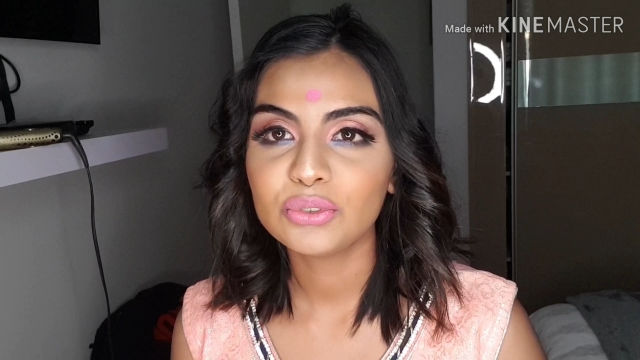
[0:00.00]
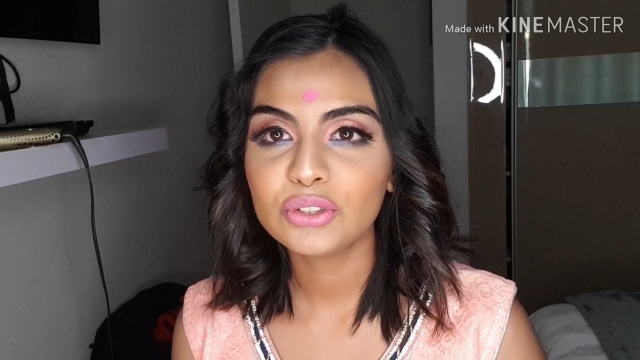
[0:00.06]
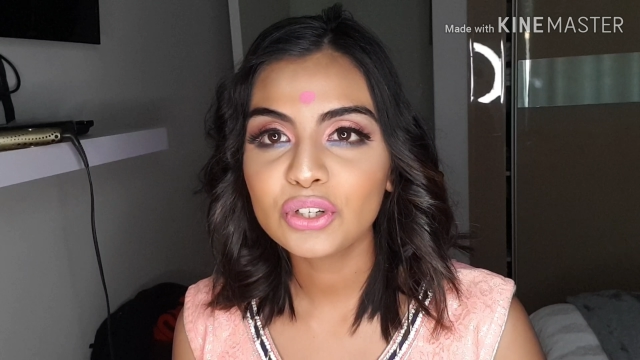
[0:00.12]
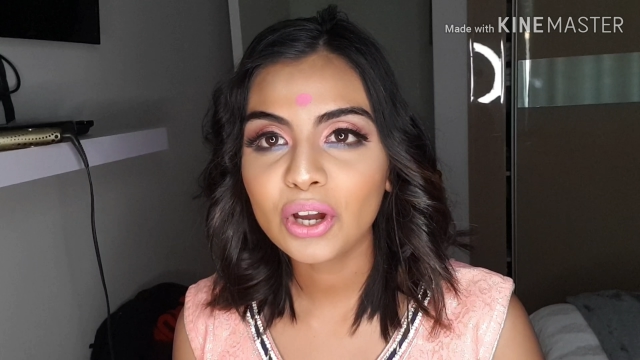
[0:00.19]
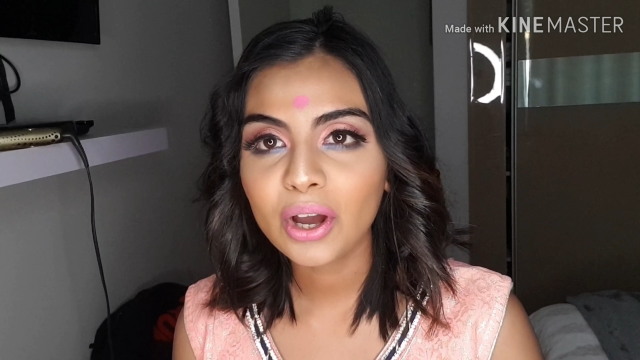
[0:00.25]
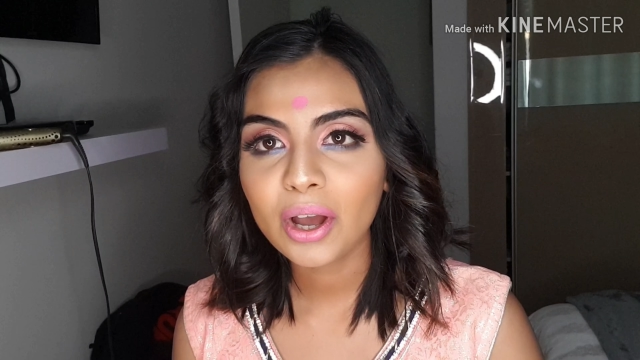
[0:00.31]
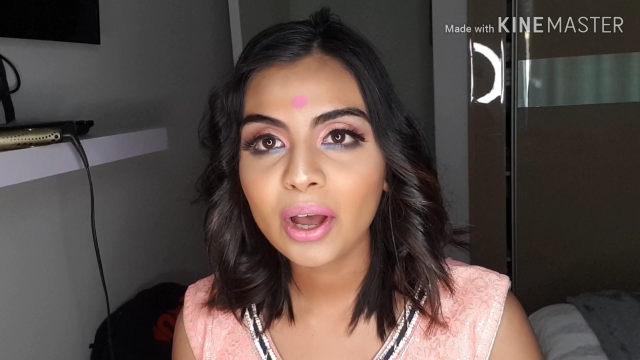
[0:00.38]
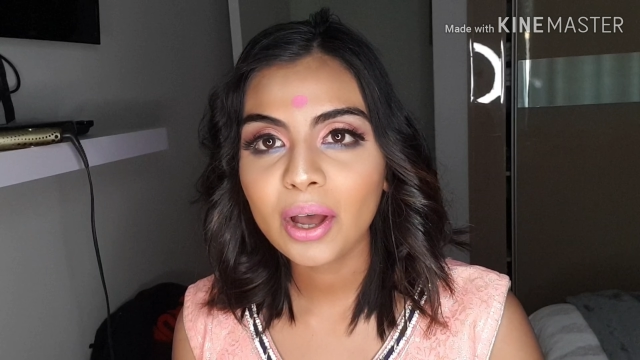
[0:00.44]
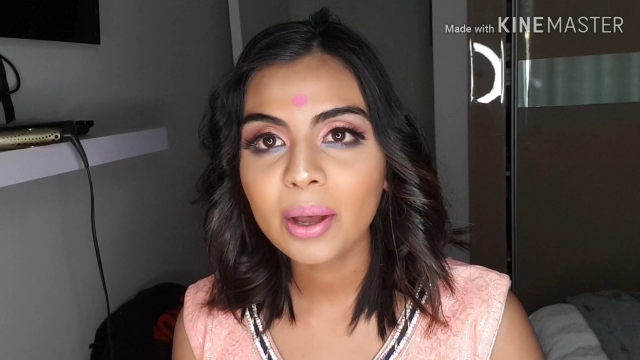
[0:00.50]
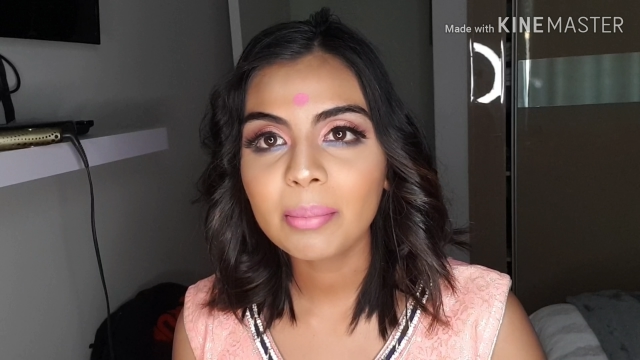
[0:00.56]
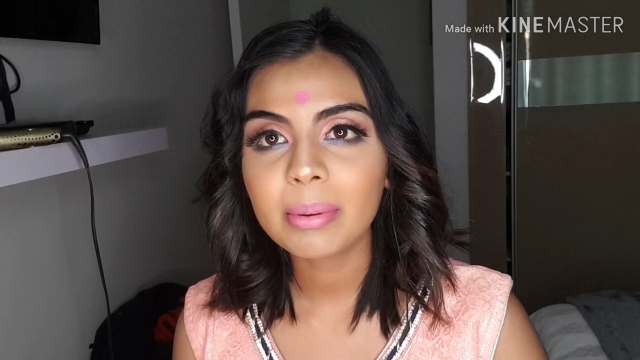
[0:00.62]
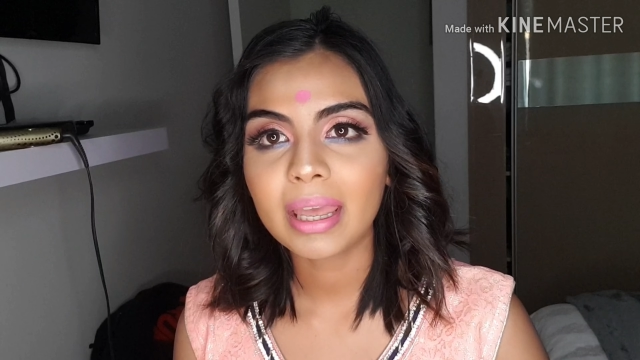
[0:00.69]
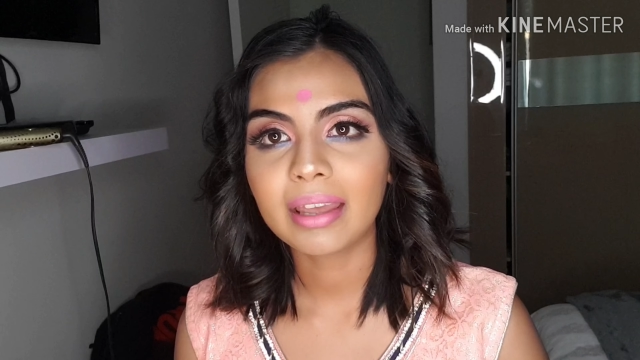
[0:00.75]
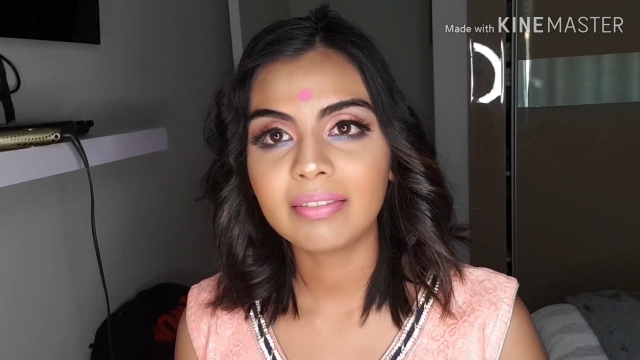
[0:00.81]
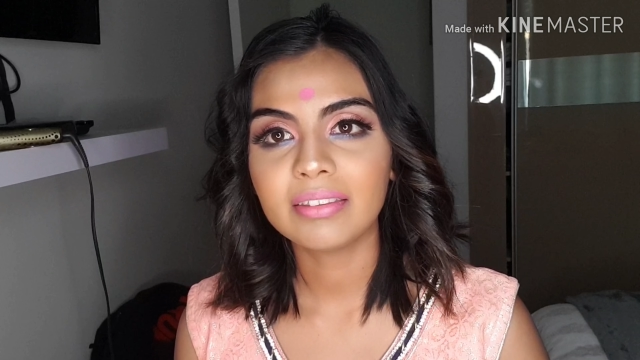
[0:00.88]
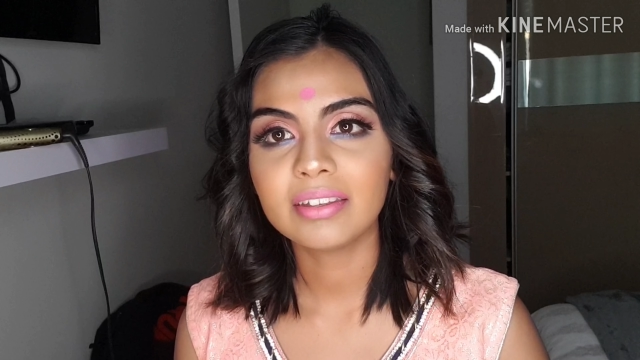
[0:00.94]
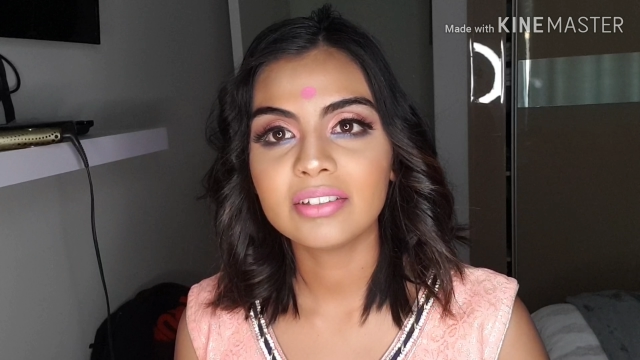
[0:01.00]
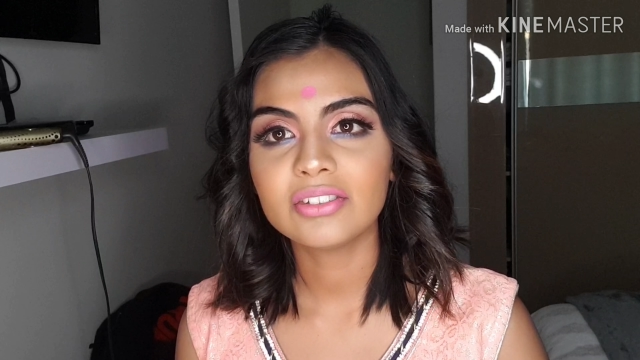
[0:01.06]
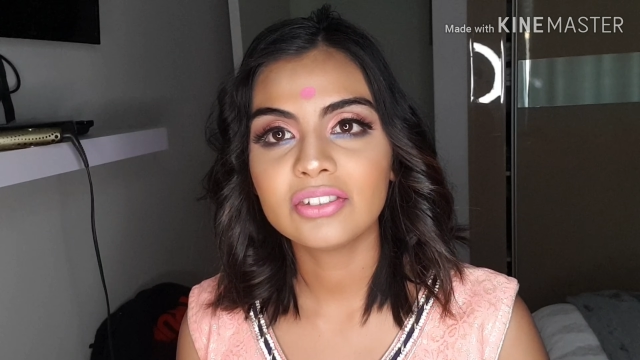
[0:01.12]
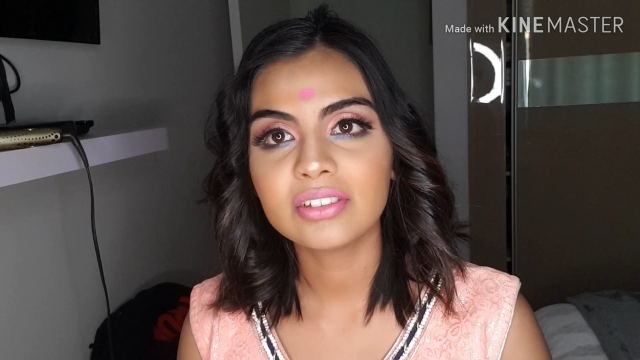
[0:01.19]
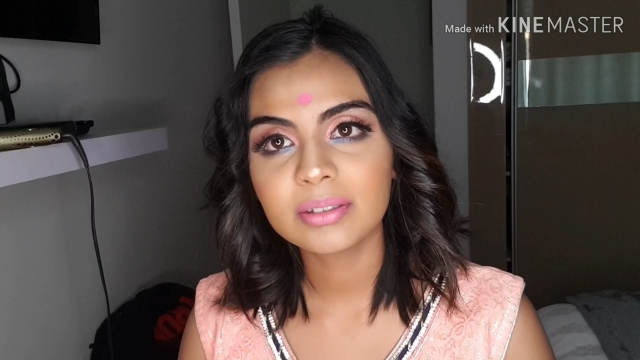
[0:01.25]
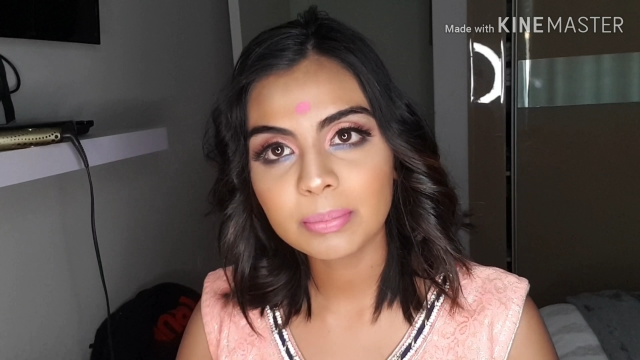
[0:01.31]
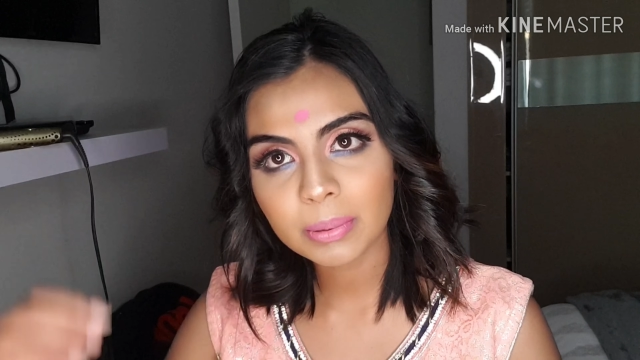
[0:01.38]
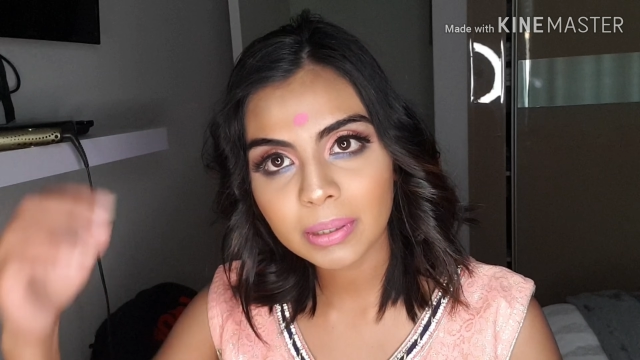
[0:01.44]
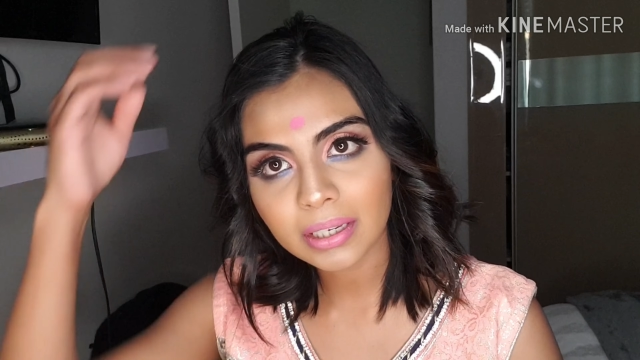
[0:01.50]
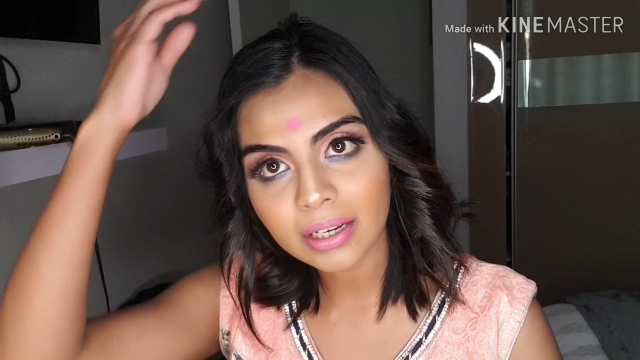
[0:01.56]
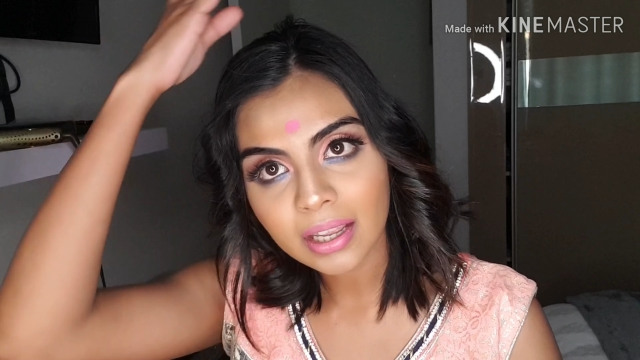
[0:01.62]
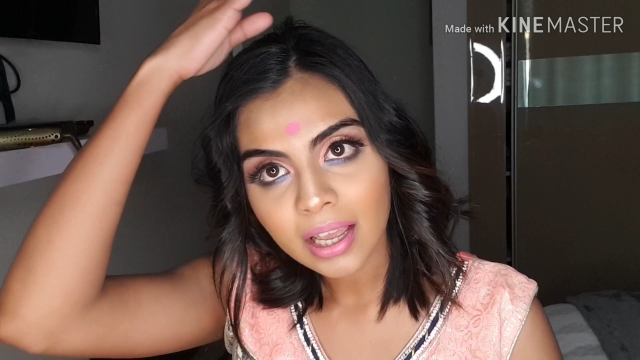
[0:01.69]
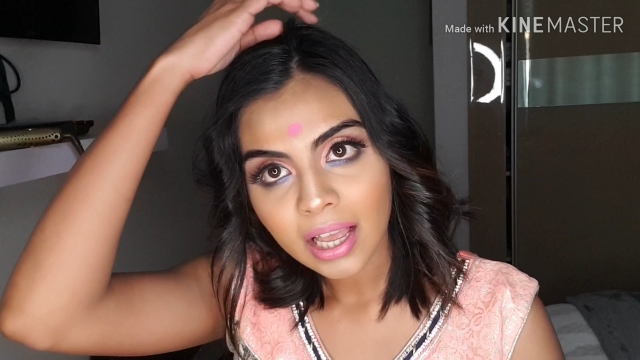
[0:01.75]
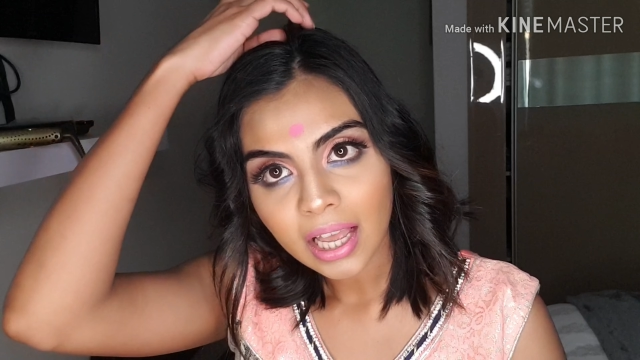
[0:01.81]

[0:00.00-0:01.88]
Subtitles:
job, and there's just been